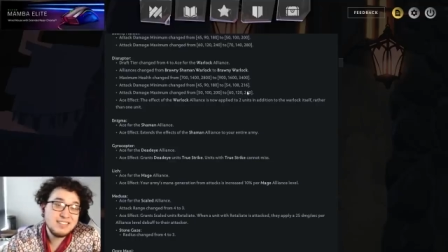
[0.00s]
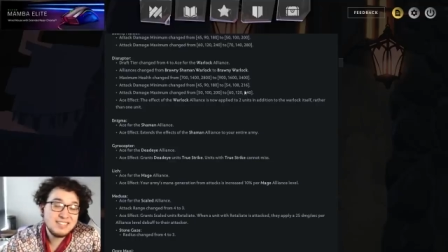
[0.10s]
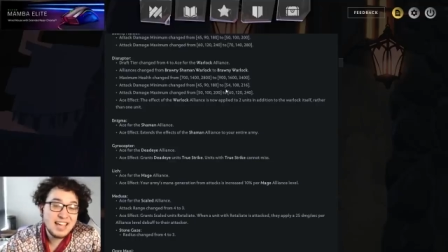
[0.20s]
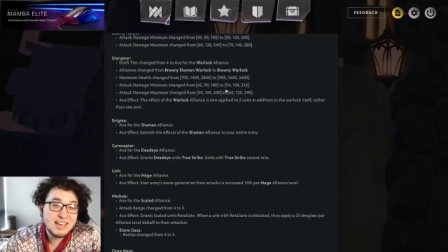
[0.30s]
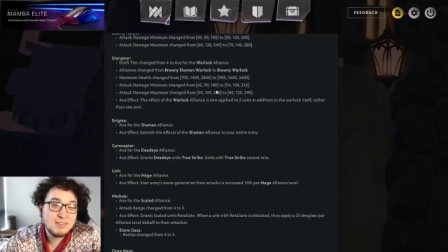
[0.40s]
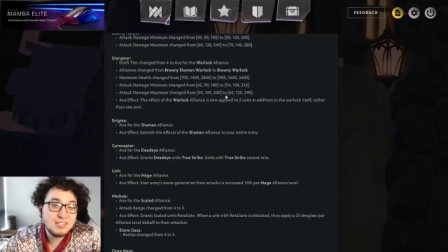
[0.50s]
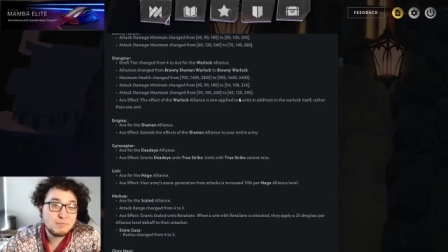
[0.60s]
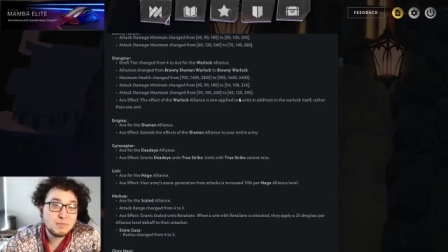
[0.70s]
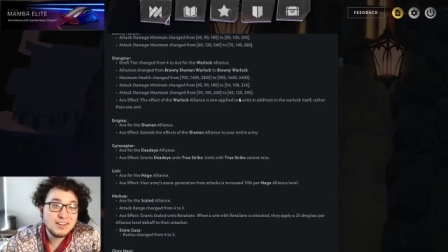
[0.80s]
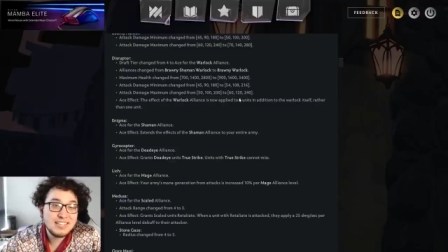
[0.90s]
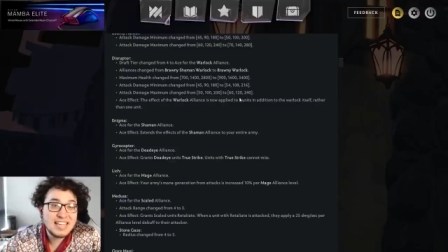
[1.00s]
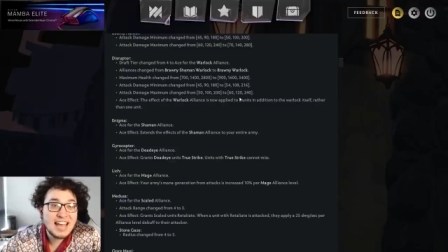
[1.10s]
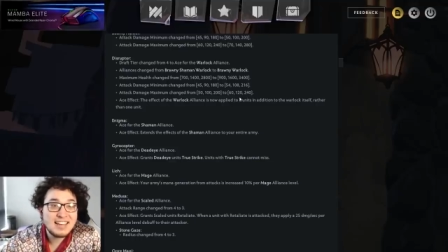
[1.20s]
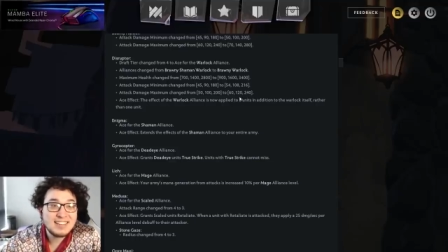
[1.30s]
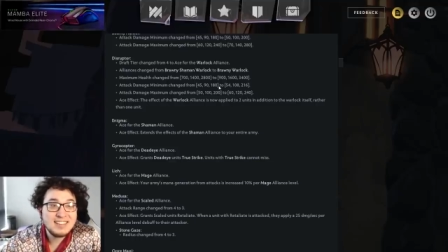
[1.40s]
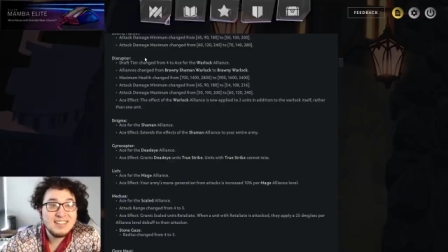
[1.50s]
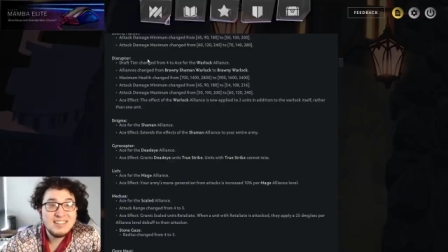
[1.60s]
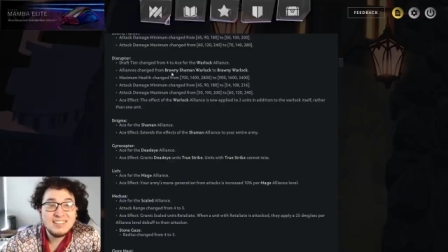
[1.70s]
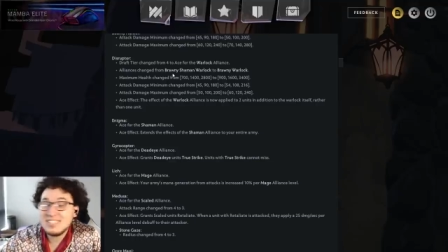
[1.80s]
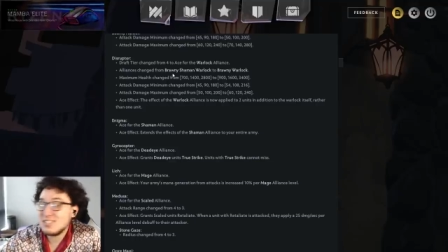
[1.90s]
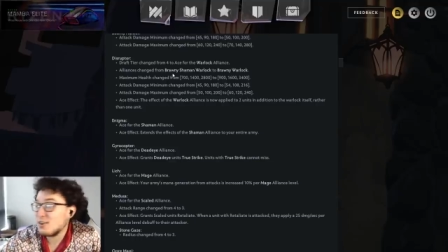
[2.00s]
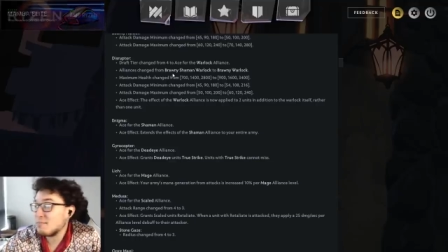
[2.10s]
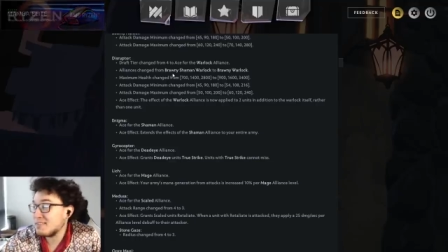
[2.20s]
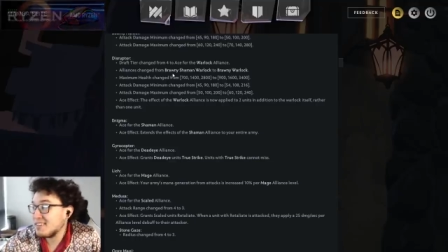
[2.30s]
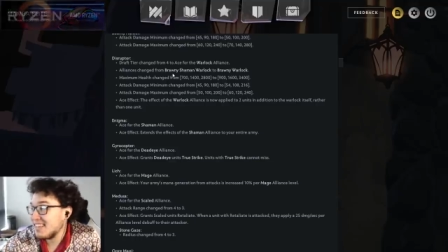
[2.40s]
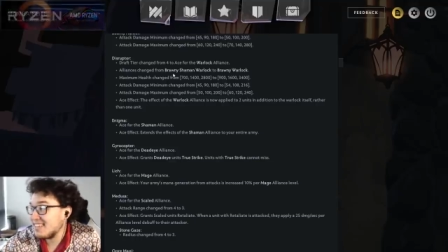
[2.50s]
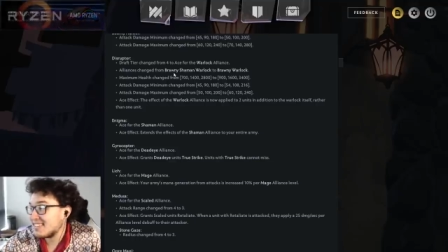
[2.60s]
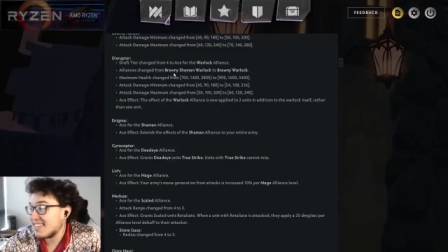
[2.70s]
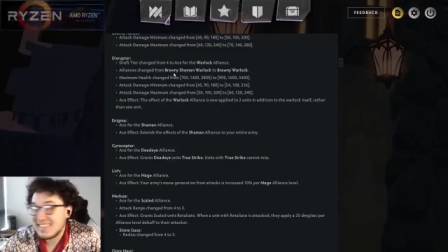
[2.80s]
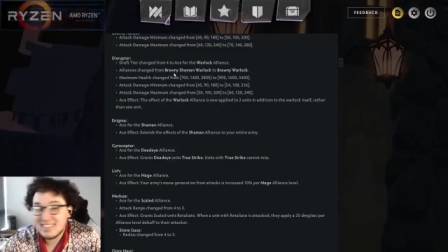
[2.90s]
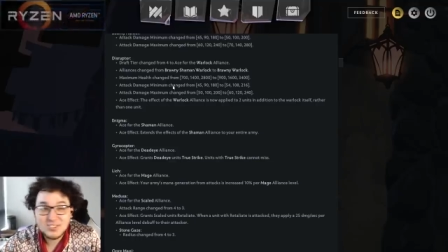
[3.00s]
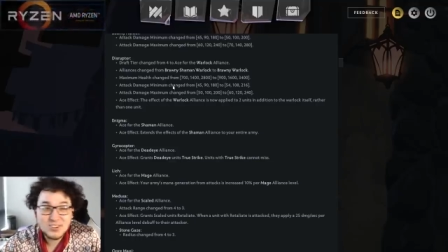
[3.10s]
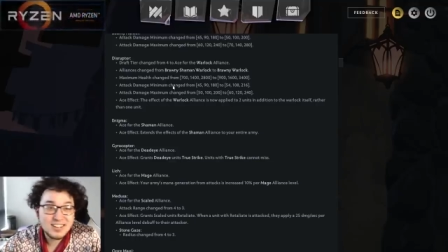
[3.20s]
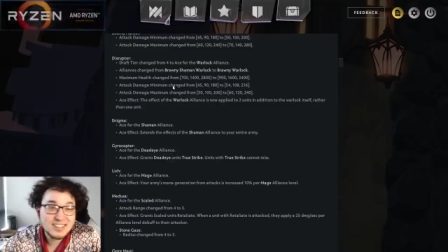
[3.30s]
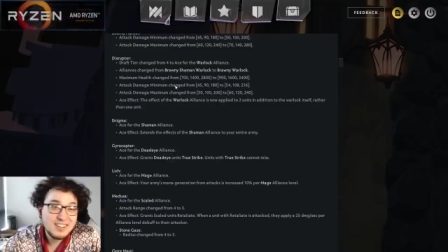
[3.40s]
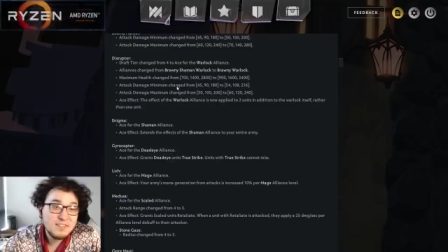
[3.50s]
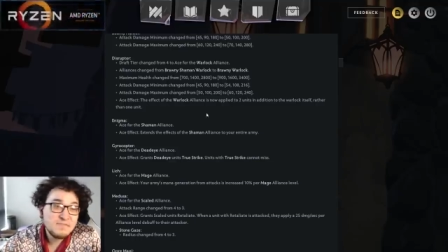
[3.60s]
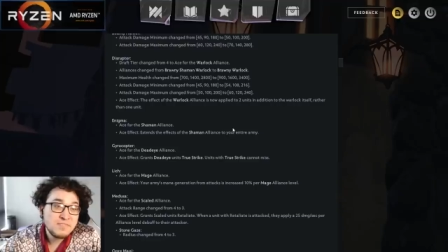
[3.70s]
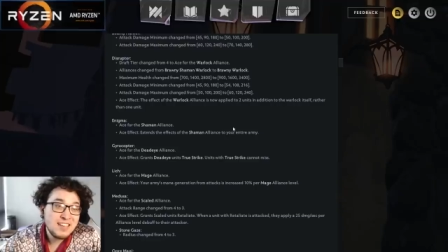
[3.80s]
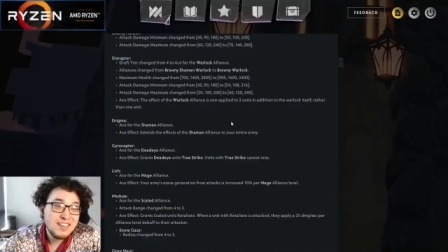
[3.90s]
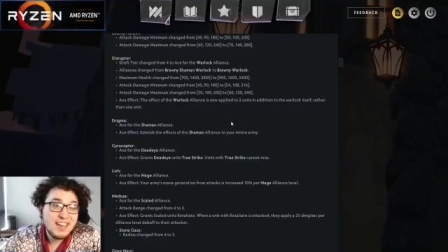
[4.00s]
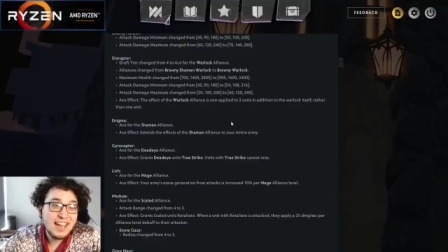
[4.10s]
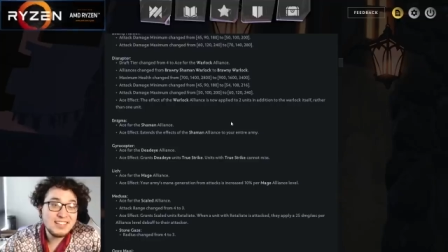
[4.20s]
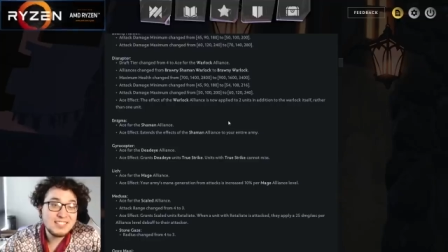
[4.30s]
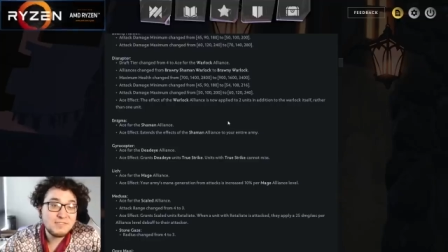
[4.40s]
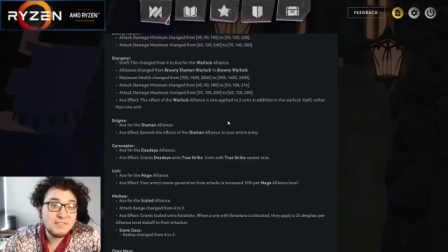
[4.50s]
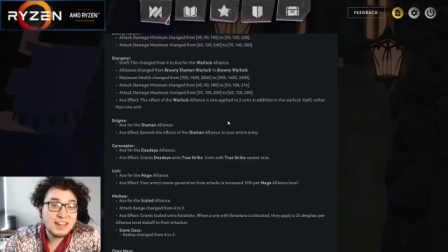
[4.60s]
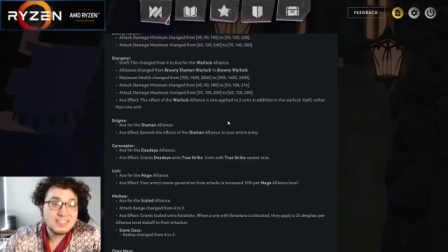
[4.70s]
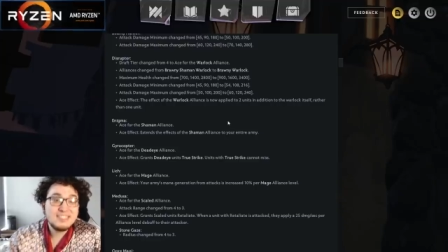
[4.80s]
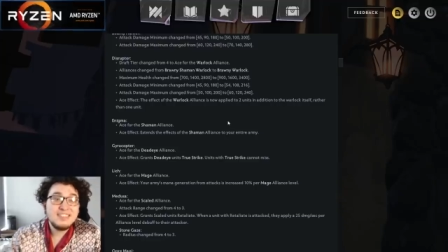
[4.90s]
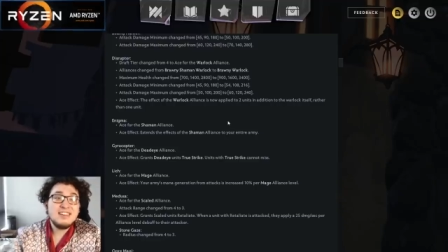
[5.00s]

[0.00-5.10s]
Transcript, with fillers: damage per attack. Disruptor hits like a truck. Ace effect.